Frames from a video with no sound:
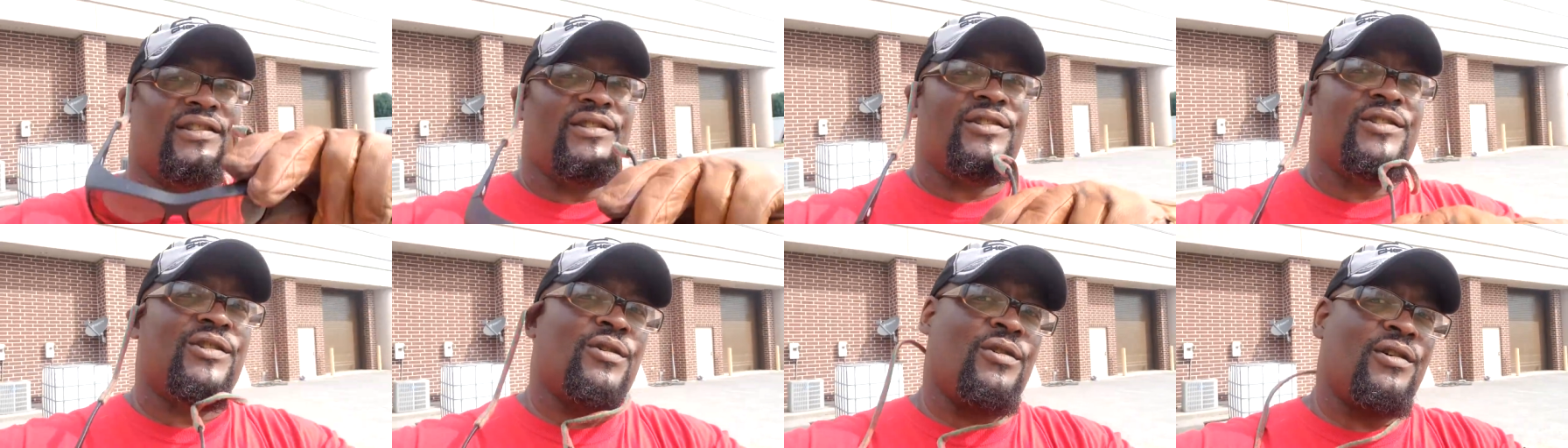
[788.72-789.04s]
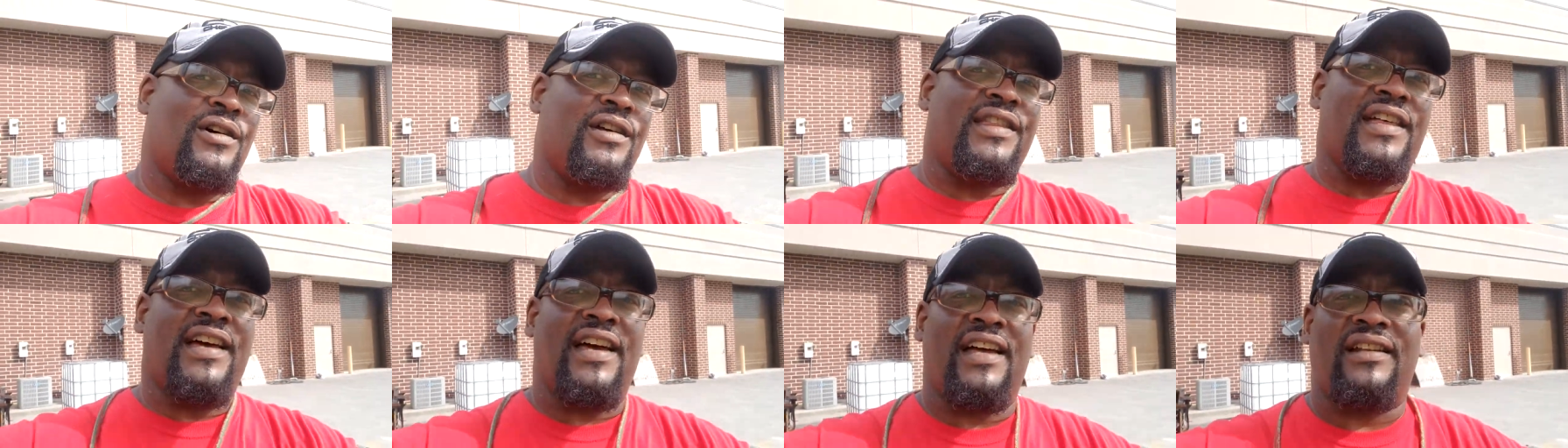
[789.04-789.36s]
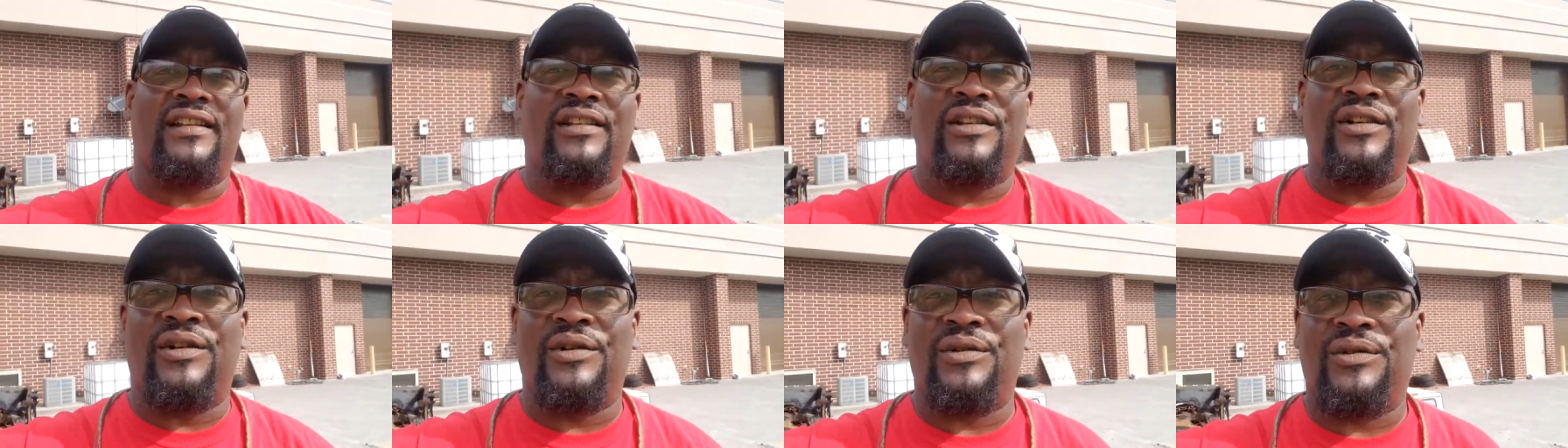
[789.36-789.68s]
enjoyed
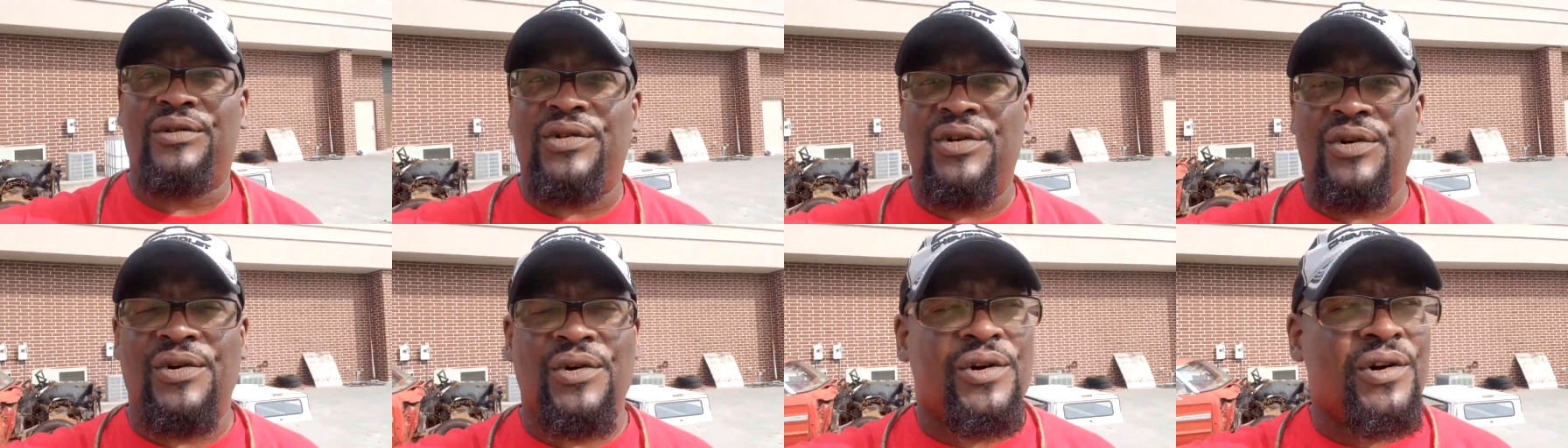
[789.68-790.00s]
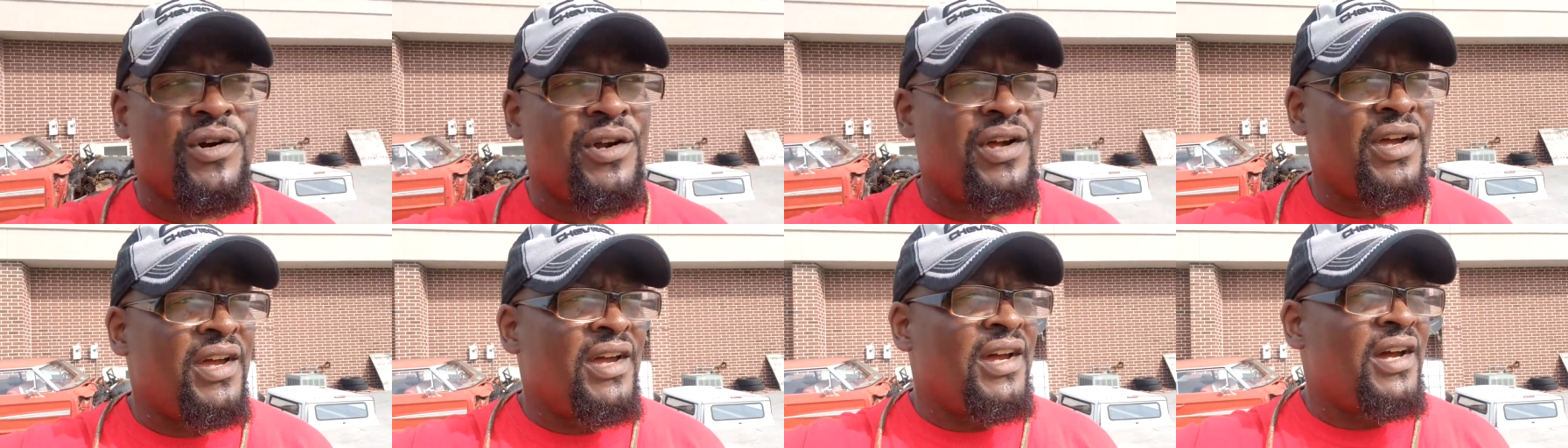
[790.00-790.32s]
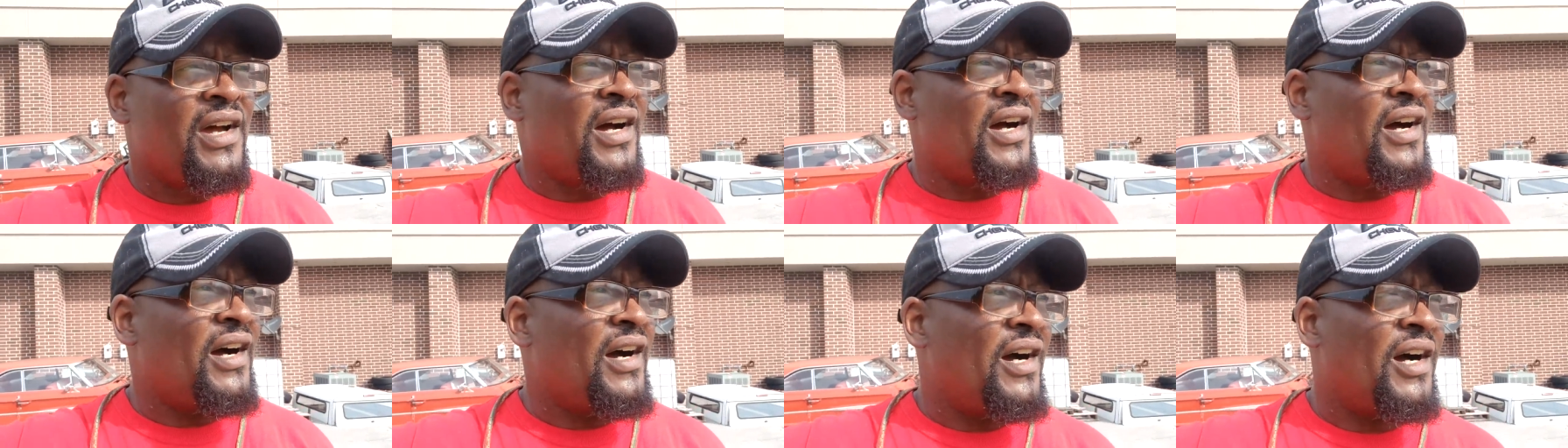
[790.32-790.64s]
that little tour.
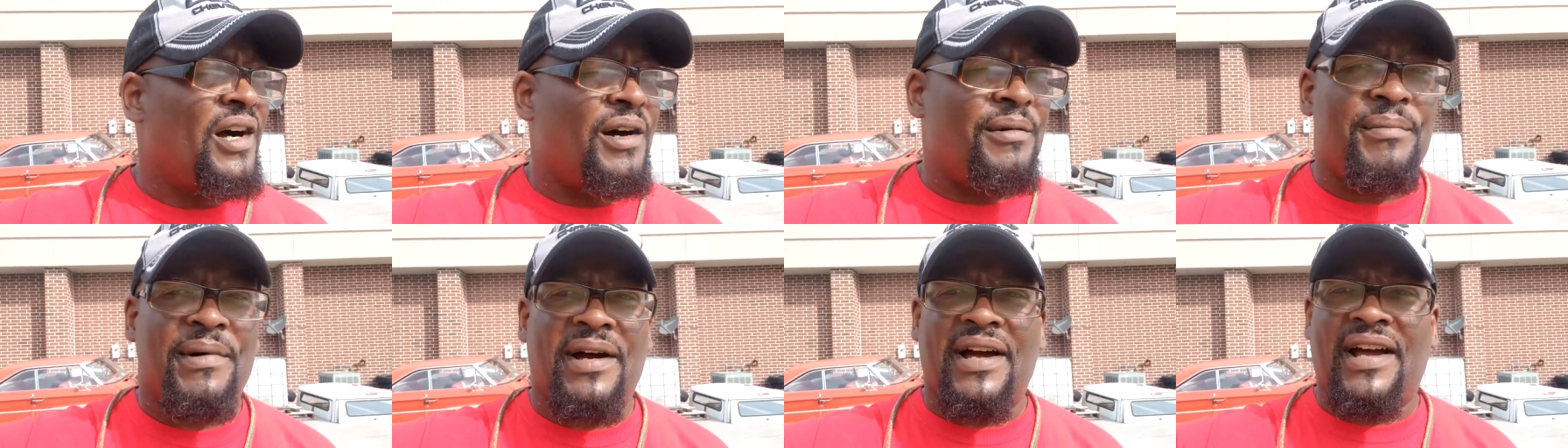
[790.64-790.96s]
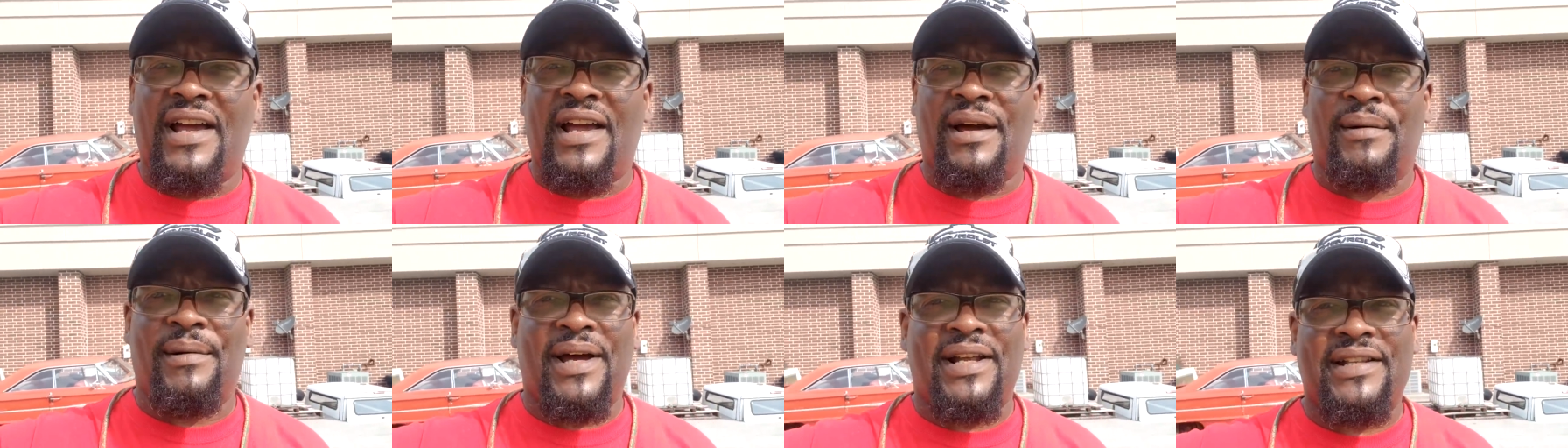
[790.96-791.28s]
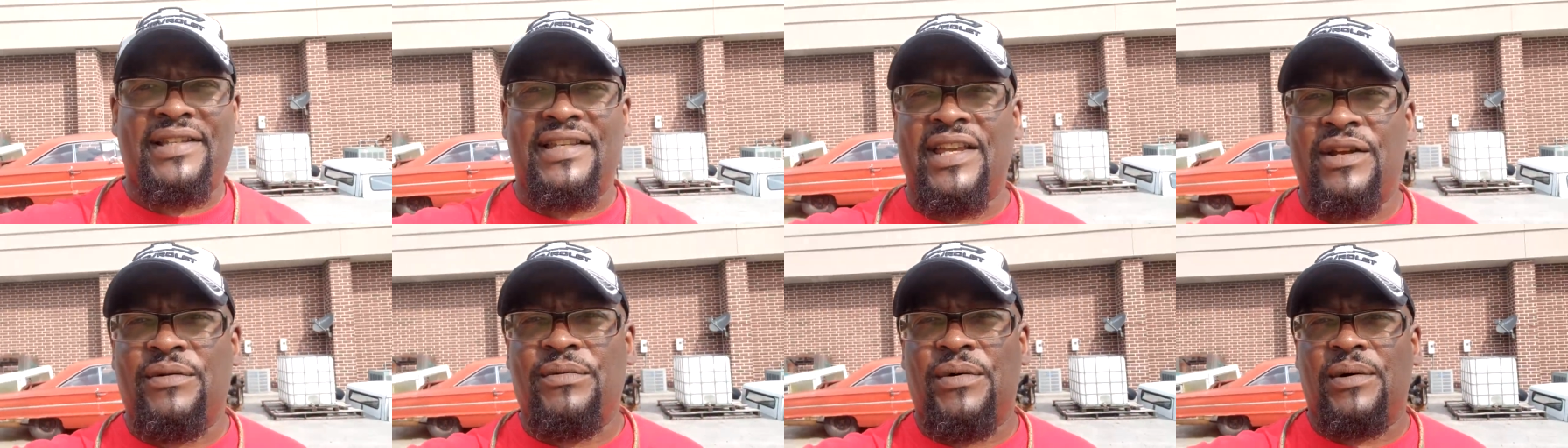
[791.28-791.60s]
I
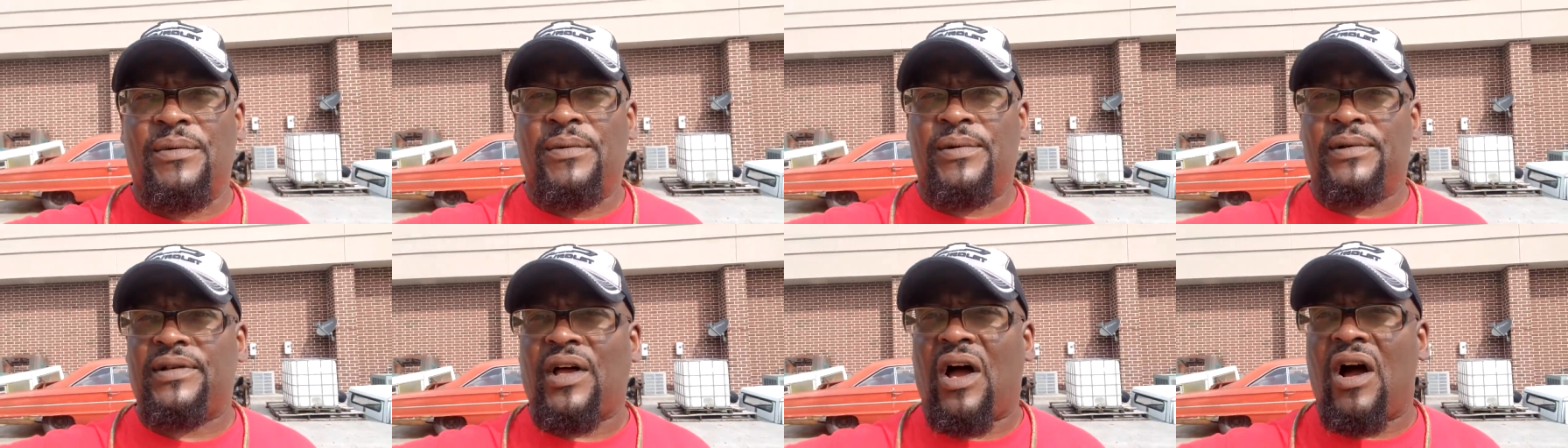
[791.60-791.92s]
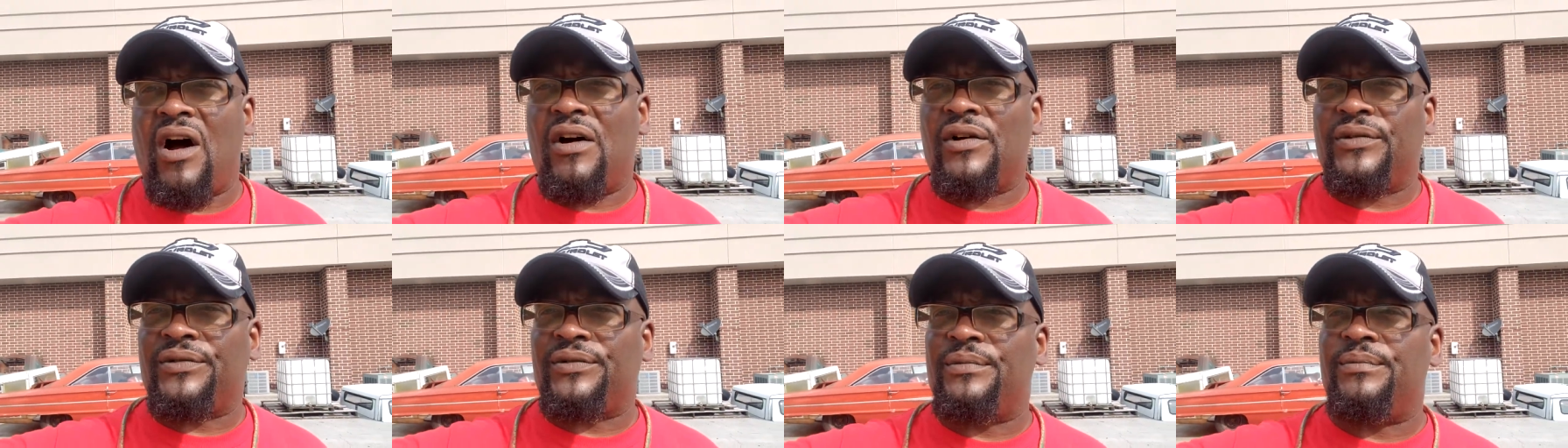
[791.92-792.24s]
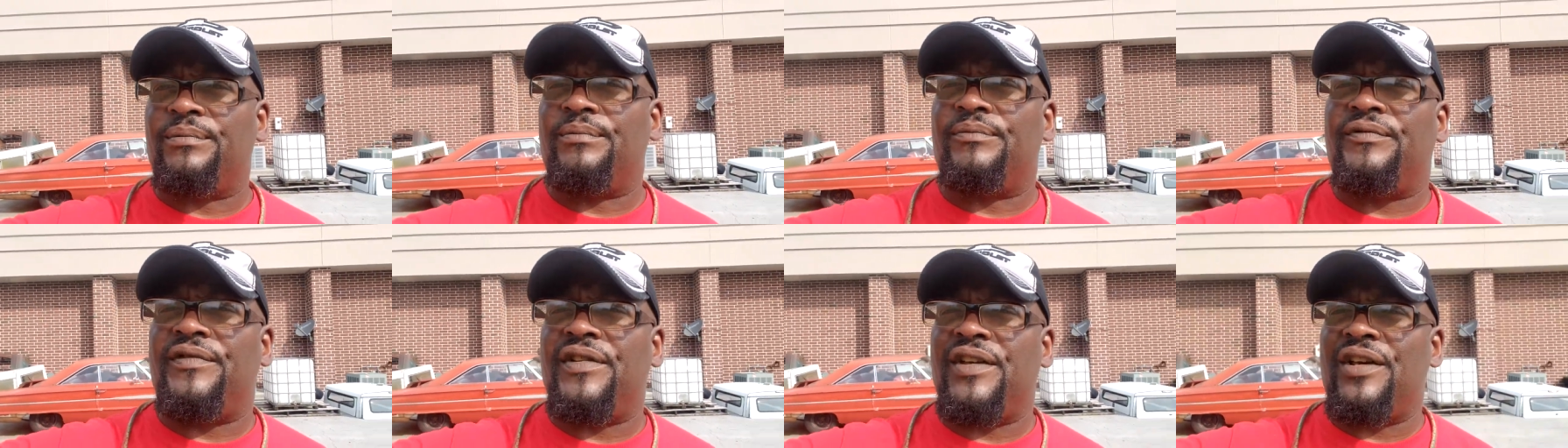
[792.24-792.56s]
tell you what, it was
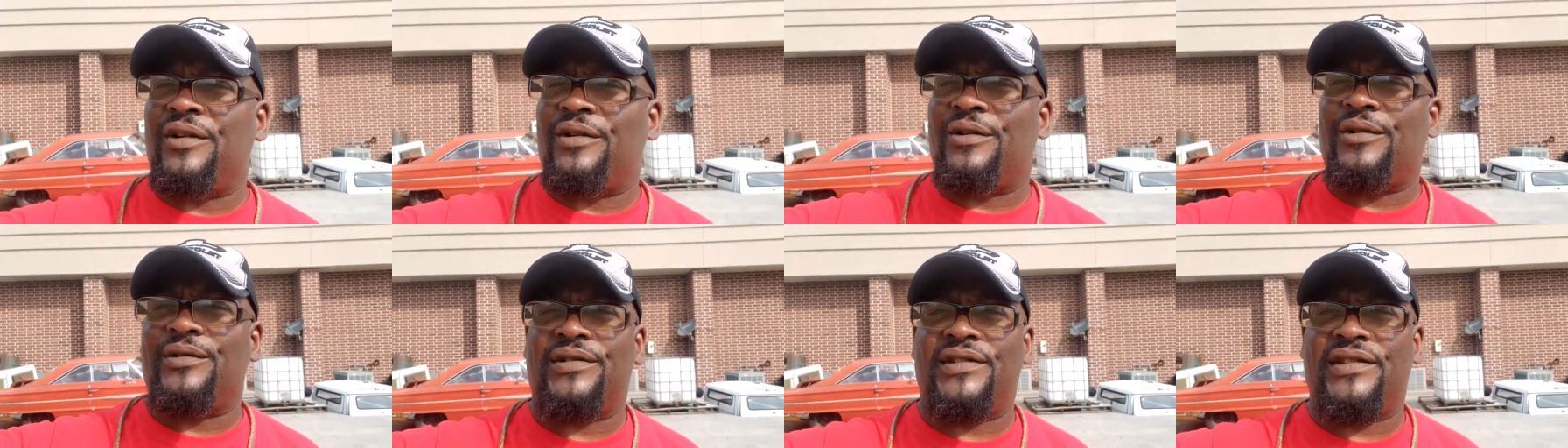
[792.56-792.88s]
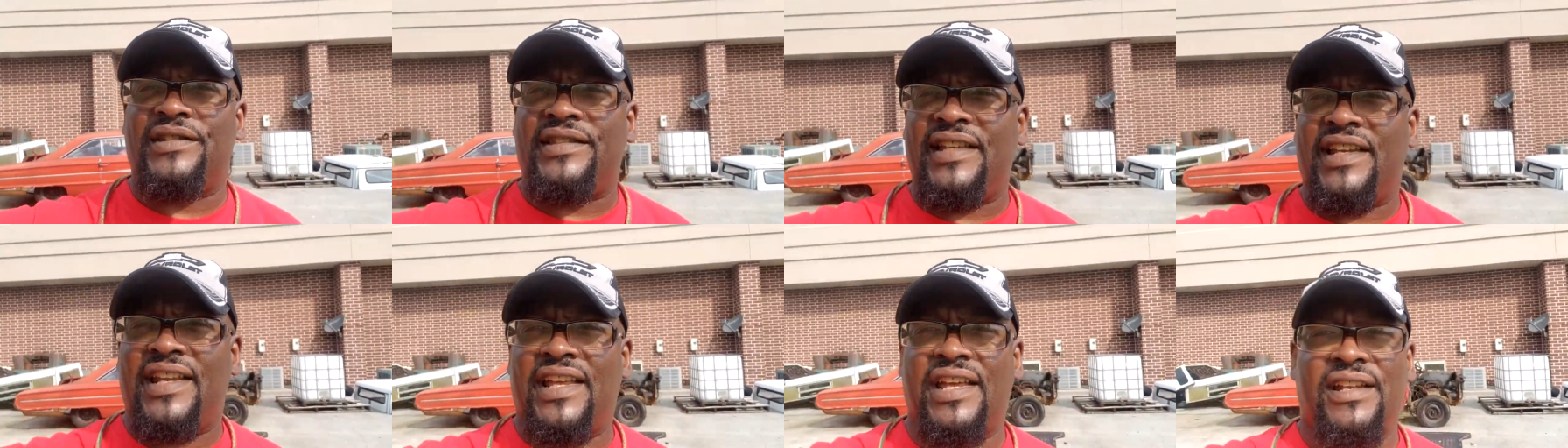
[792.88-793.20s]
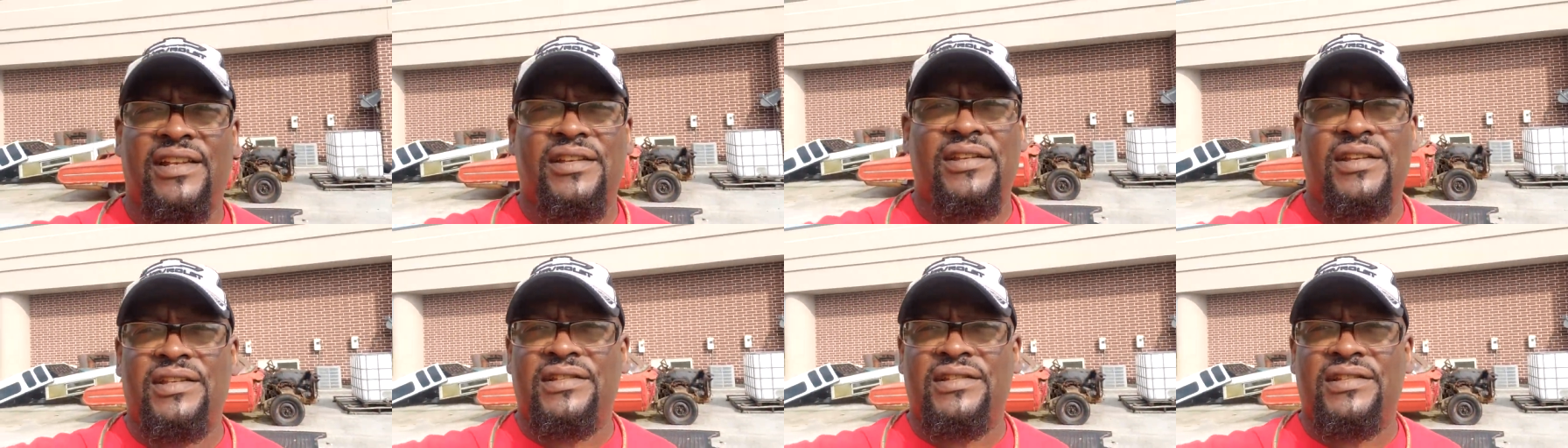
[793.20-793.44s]
awesome vehicles to see that.